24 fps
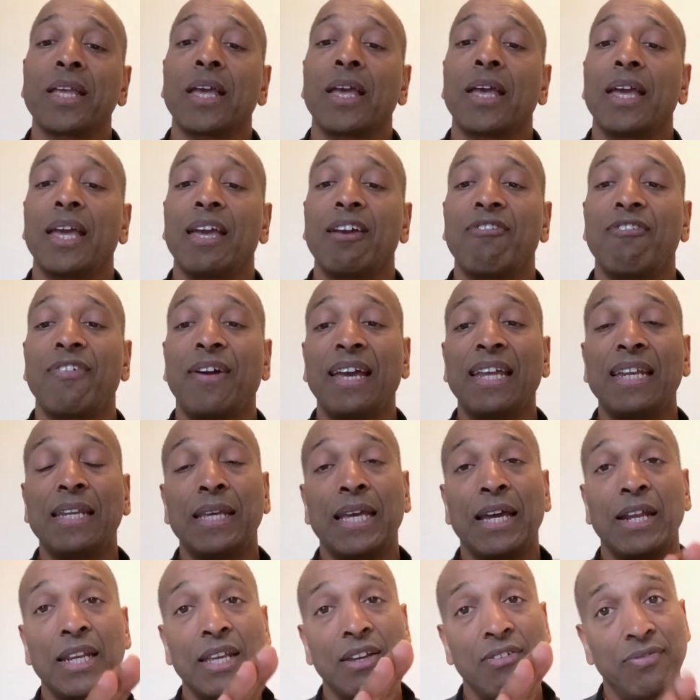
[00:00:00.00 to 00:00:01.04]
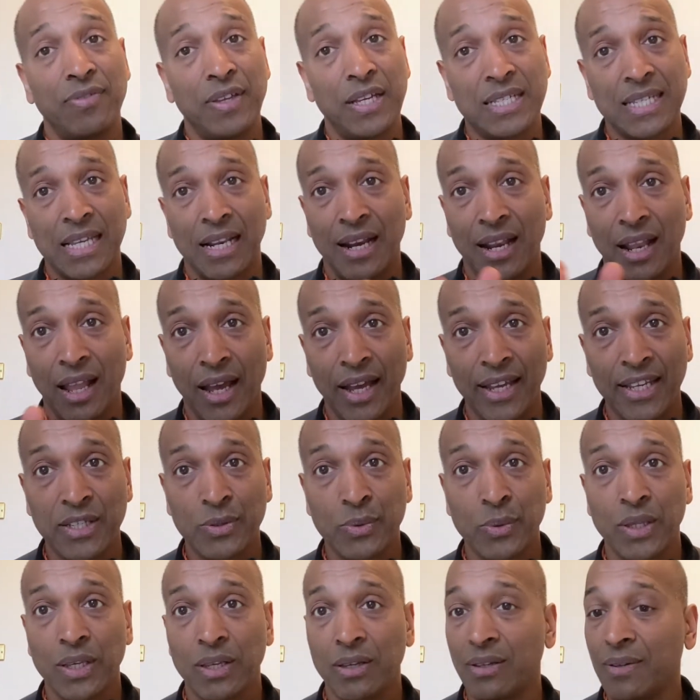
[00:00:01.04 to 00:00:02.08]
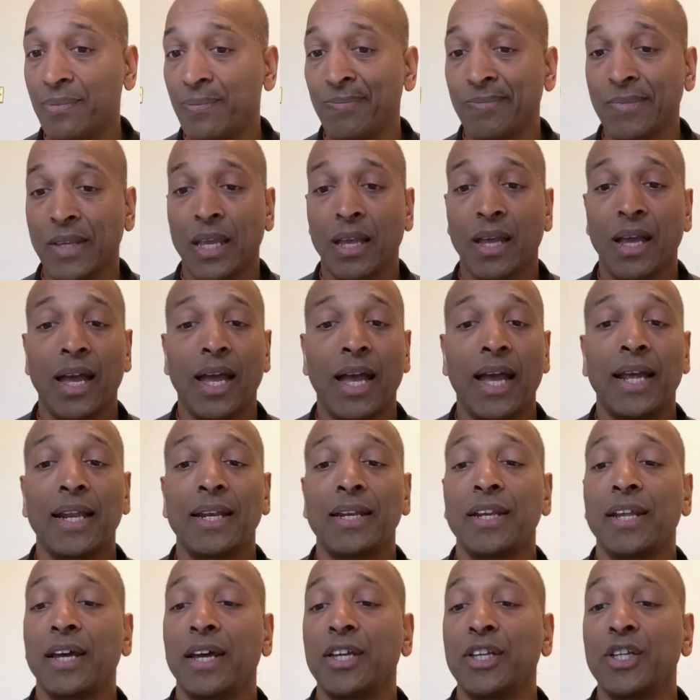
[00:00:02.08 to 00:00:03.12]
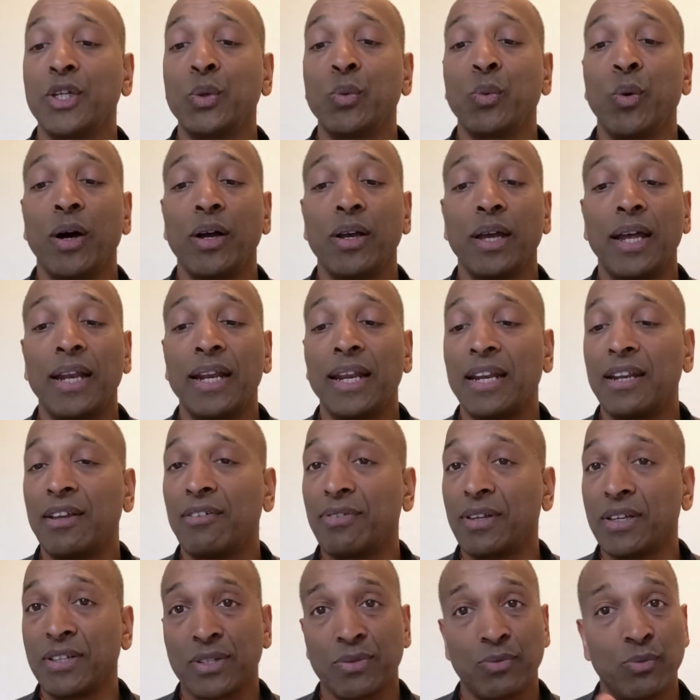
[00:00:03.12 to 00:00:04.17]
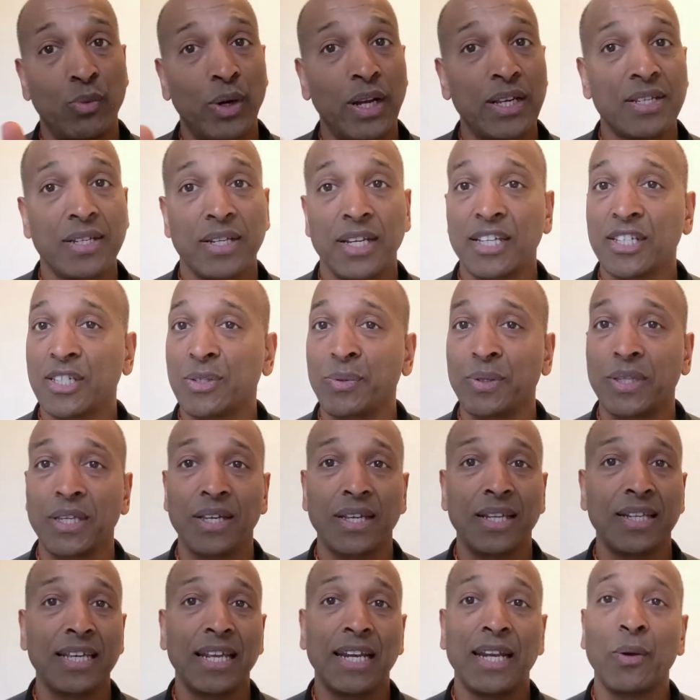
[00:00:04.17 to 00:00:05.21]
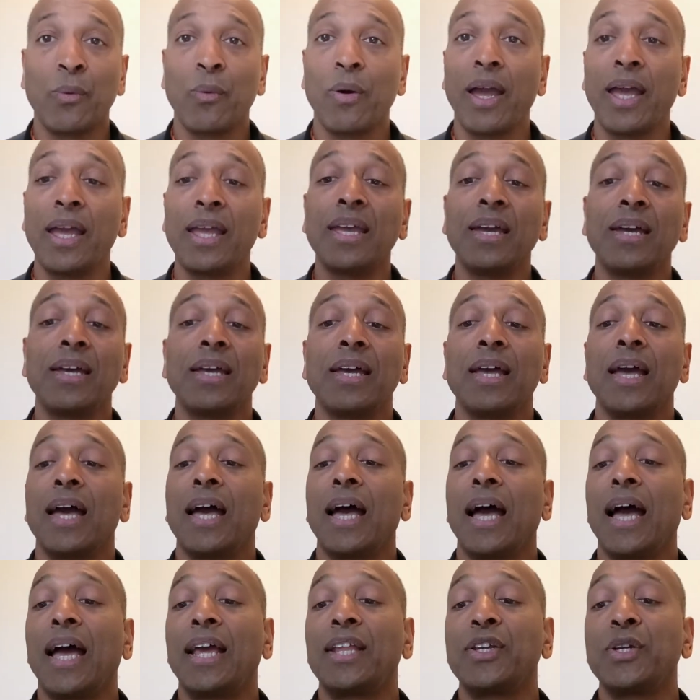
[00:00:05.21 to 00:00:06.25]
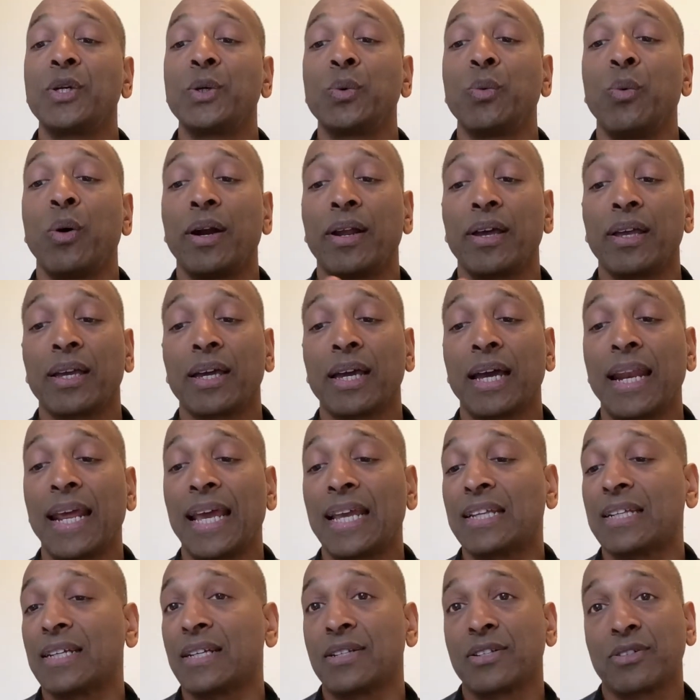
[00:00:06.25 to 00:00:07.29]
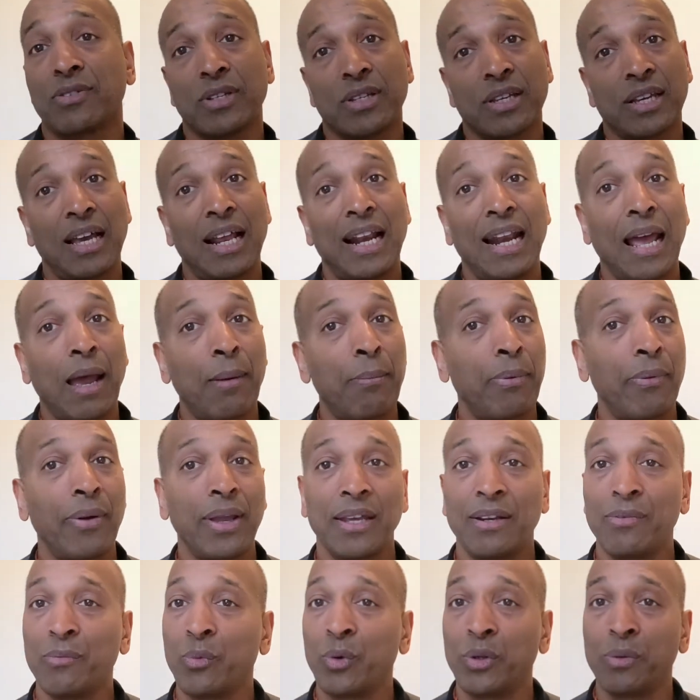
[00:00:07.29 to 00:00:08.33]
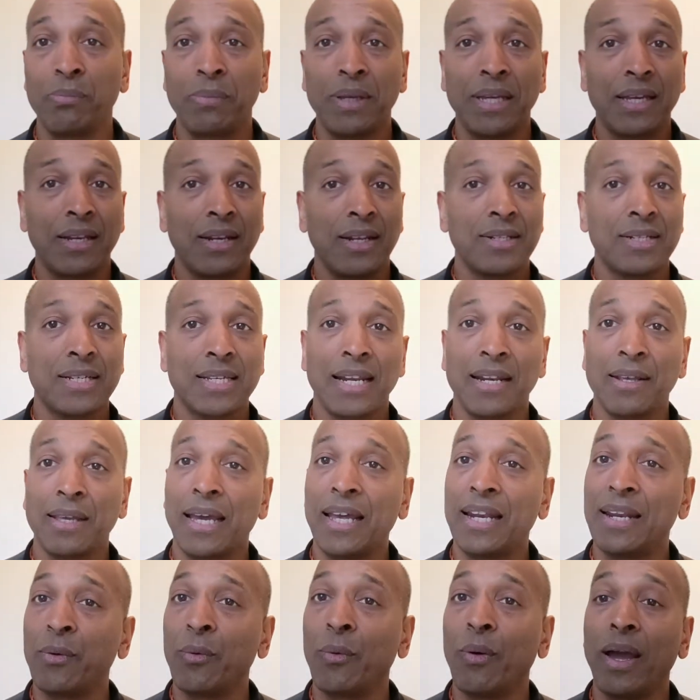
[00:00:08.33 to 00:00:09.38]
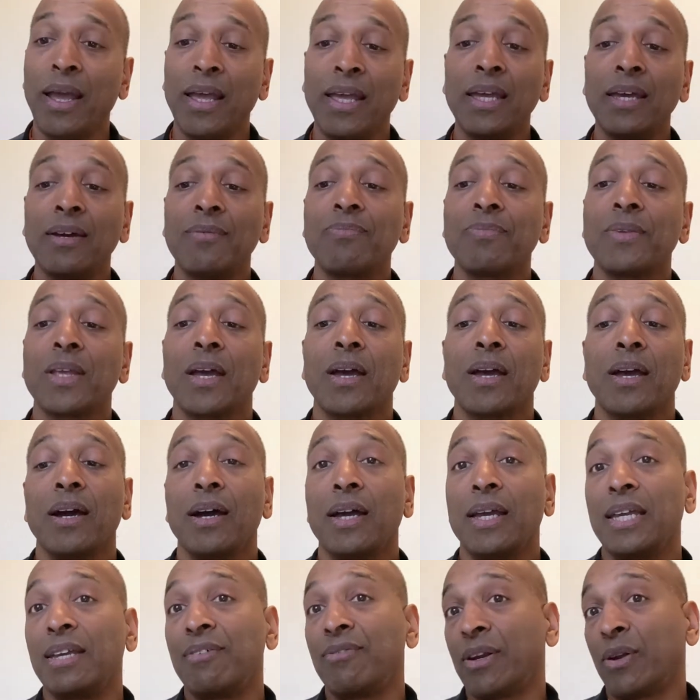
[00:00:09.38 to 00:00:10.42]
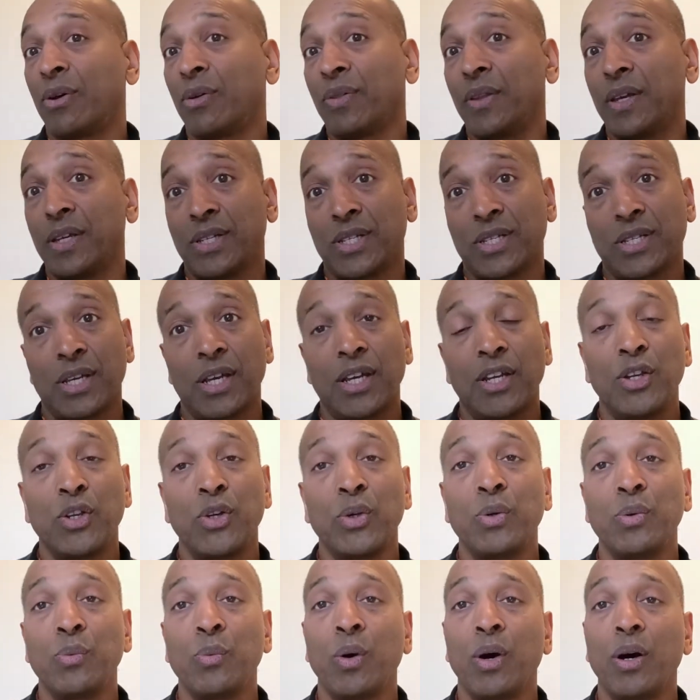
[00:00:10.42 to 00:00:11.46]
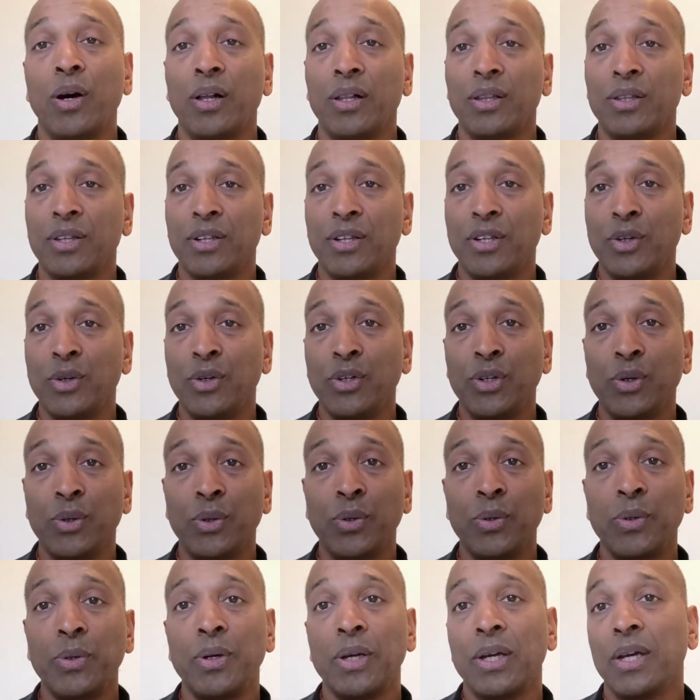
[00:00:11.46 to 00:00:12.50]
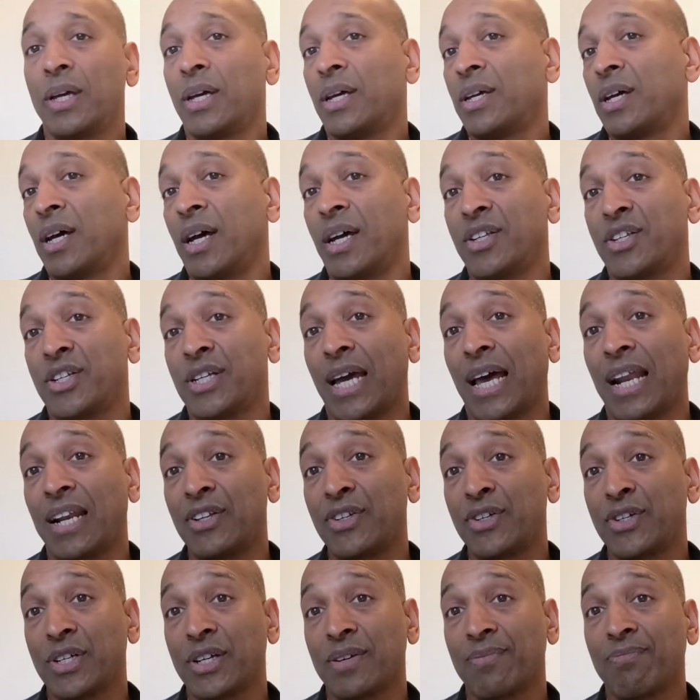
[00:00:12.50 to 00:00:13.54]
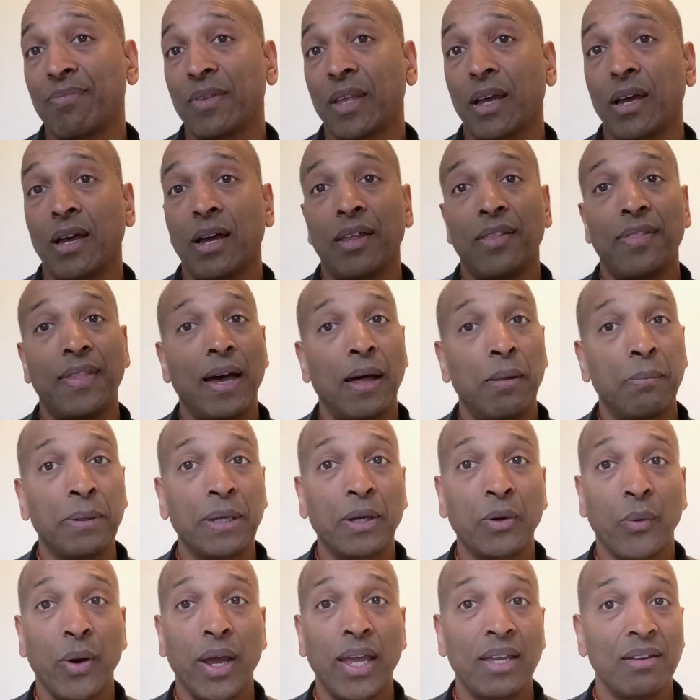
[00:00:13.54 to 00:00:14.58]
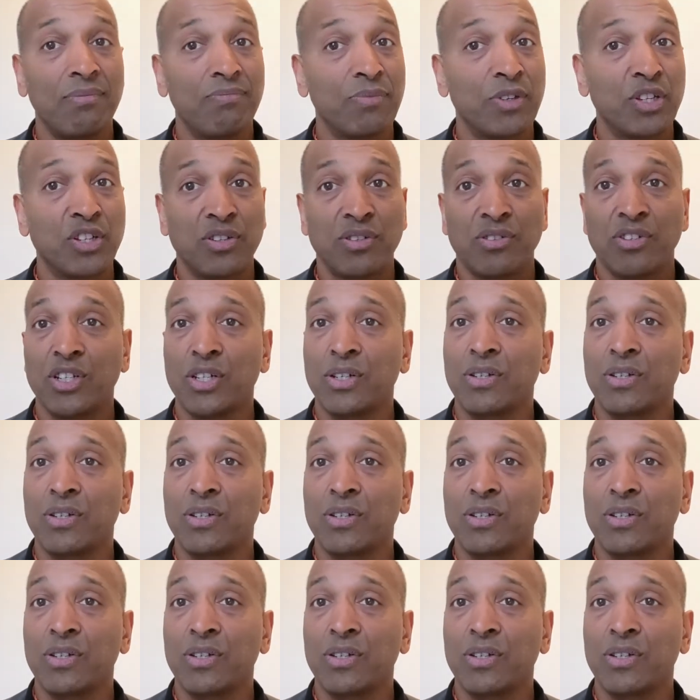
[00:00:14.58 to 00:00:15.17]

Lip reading: If any of this aligns with you, and you want, and any of this resonates with you in any way, and you want to connect and collaborate in with me in any way, even on this new world, new you challenge, that'd be great. Just